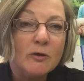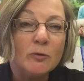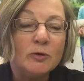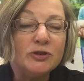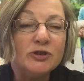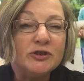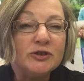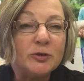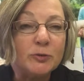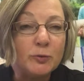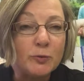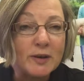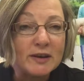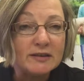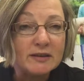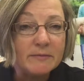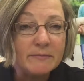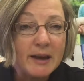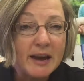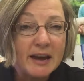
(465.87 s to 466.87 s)
which is a
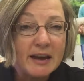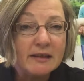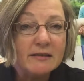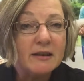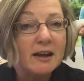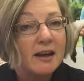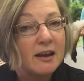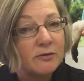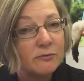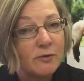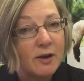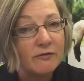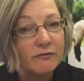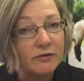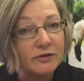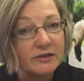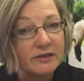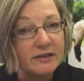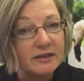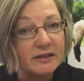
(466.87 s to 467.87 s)
resume and
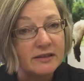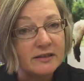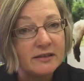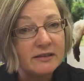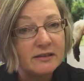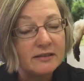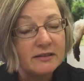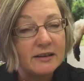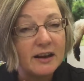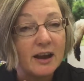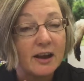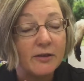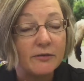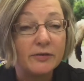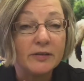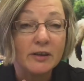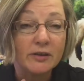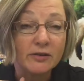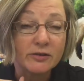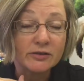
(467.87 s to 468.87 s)
references. Now,
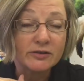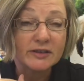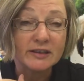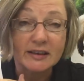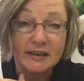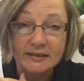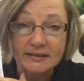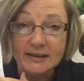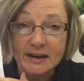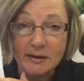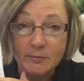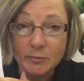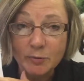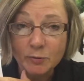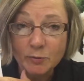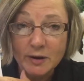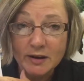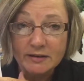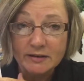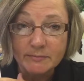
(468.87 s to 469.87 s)
there is an example
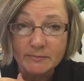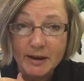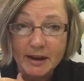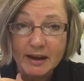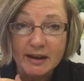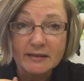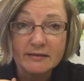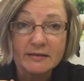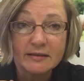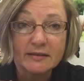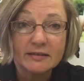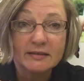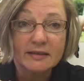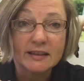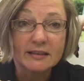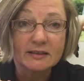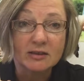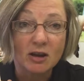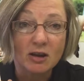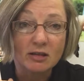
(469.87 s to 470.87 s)
resume
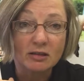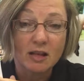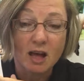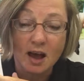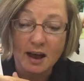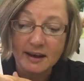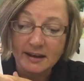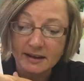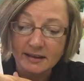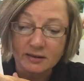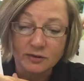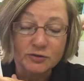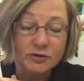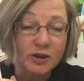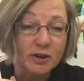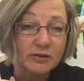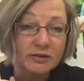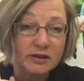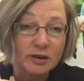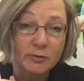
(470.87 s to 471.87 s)
that's online, and there's
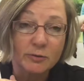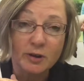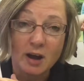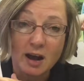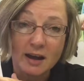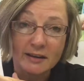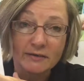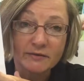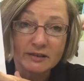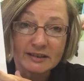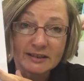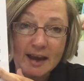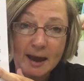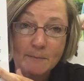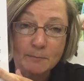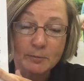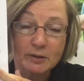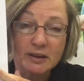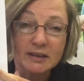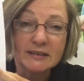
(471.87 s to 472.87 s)
also kind of a
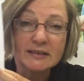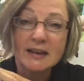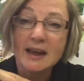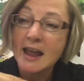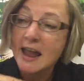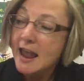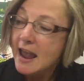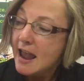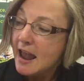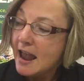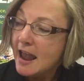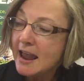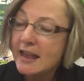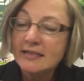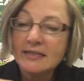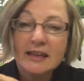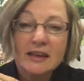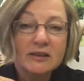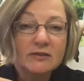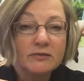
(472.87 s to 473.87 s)
template,
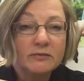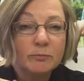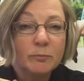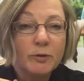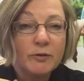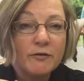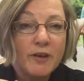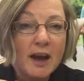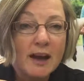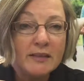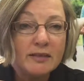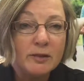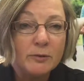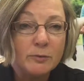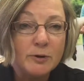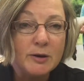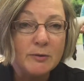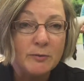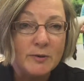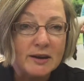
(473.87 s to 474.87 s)
and then provide
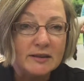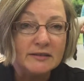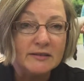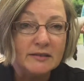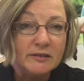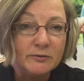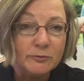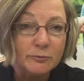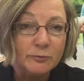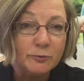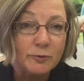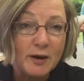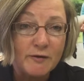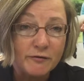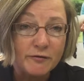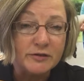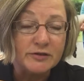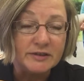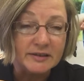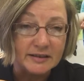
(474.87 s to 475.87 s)
3
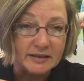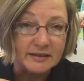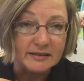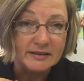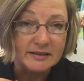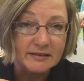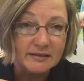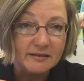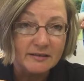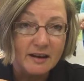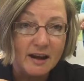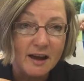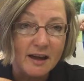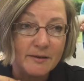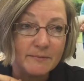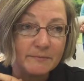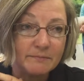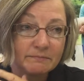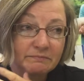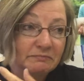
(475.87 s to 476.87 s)
references,
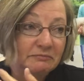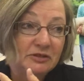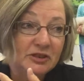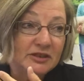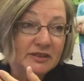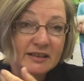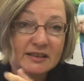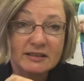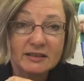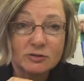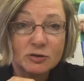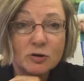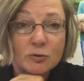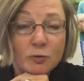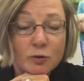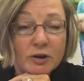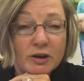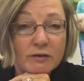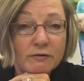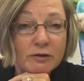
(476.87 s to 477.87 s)
just as you
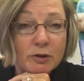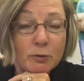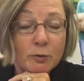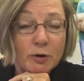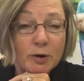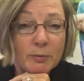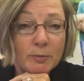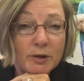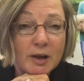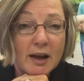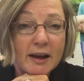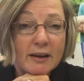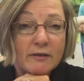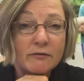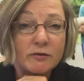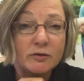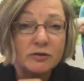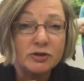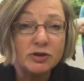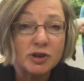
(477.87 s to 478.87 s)
would if you were applying
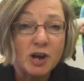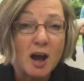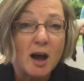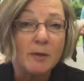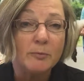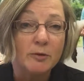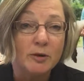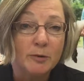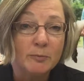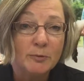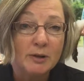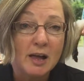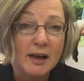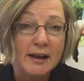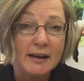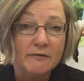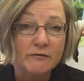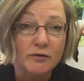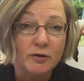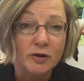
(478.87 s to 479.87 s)
for a job or
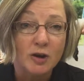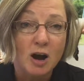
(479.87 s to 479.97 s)
applying for